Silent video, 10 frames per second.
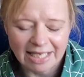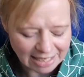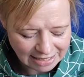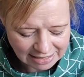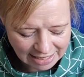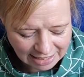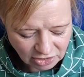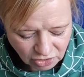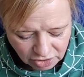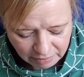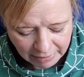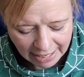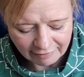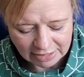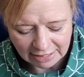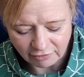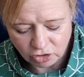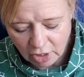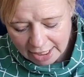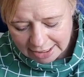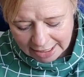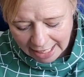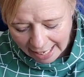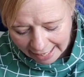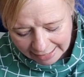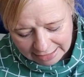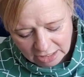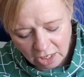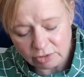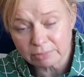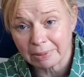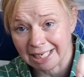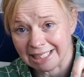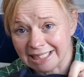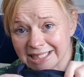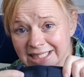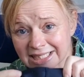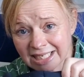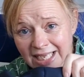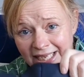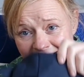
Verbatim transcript: It isn't, it doesn't behave itself. Trying to get those pleats